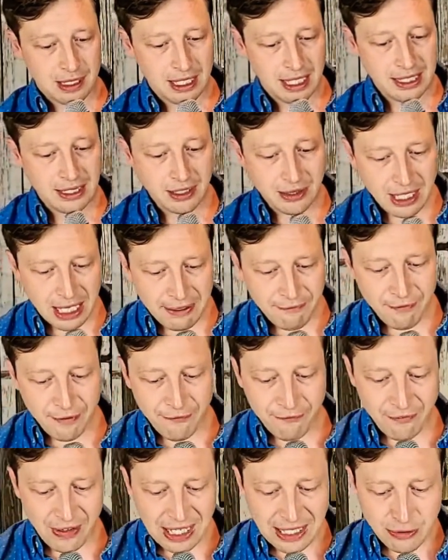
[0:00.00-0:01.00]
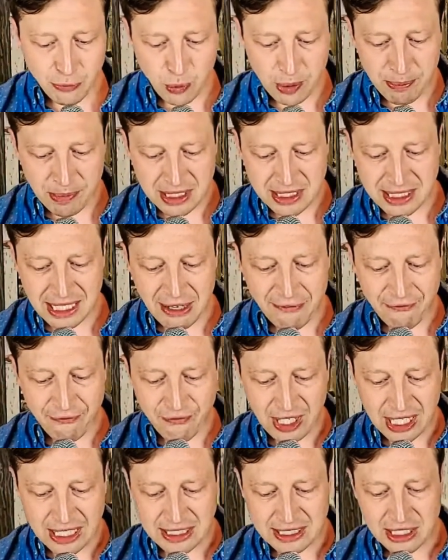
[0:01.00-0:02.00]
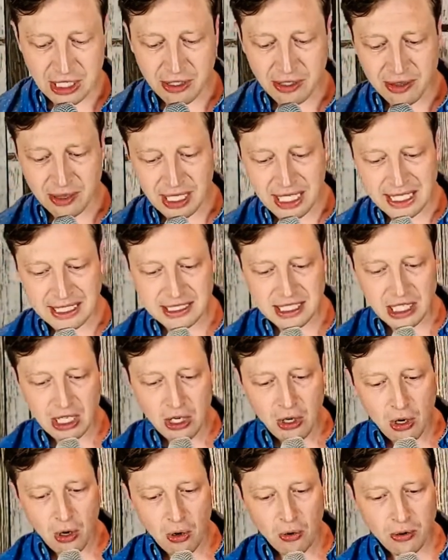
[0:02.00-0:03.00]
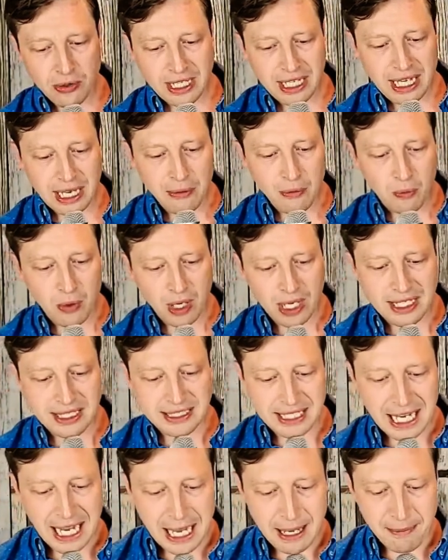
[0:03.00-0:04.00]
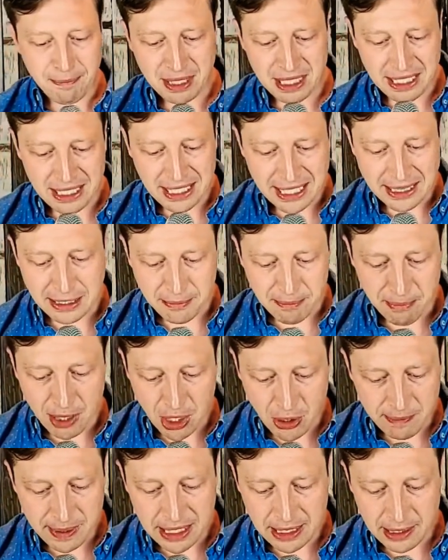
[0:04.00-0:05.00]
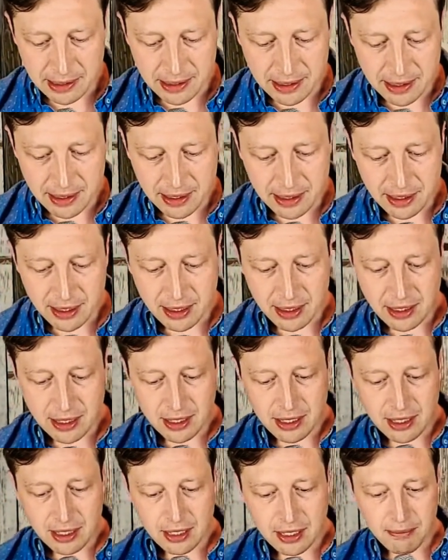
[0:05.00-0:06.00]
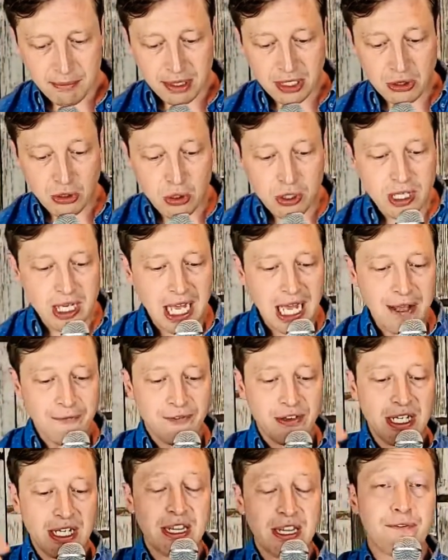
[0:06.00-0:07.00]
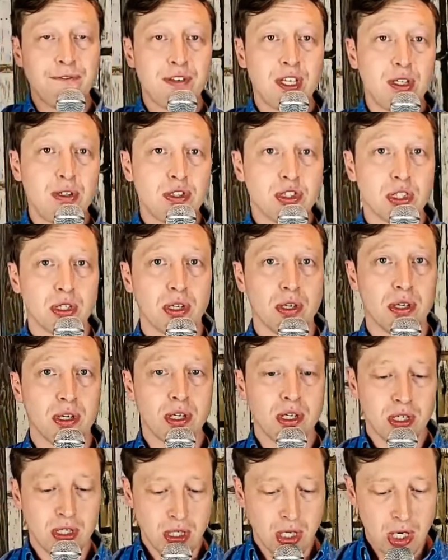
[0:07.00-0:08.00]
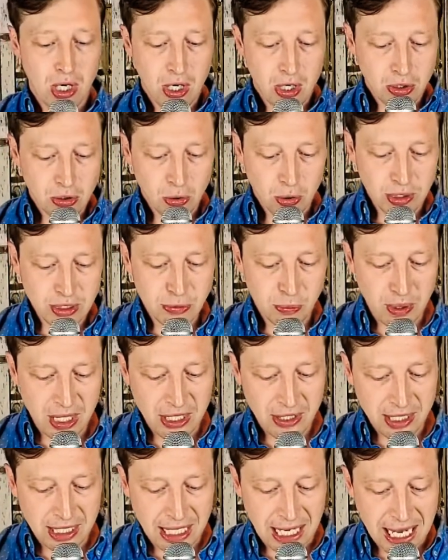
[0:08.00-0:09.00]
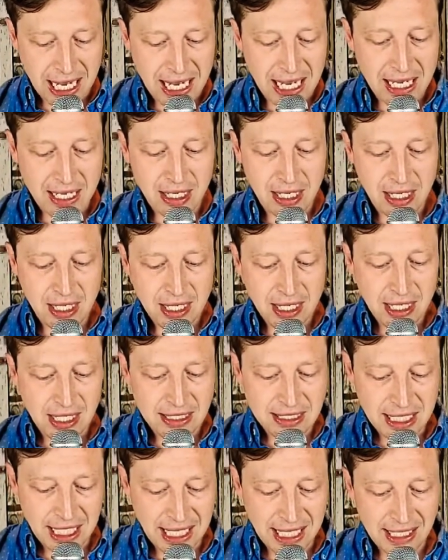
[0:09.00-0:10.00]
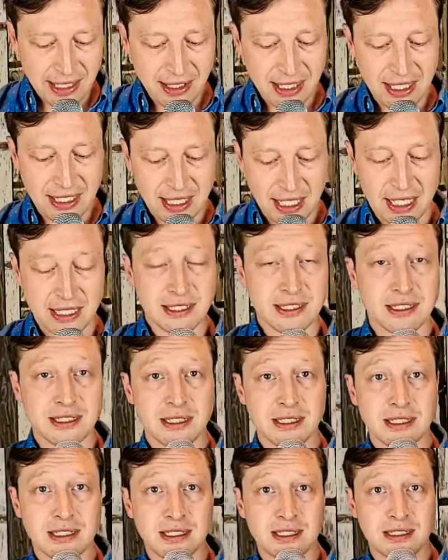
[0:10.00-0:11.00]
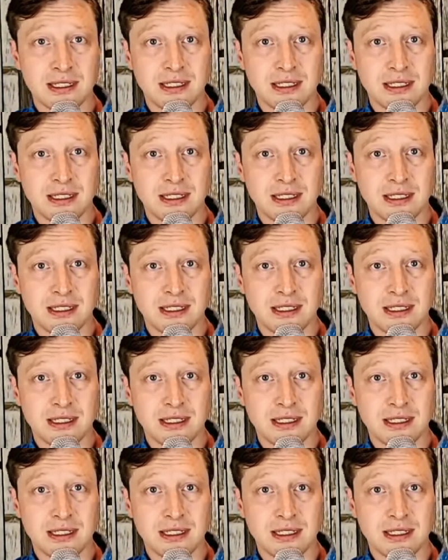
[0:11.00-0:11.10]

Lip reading: In the life of faith, we must not fix our glance only on what is happening at the moment, but look off into the future towards where God is hailing us.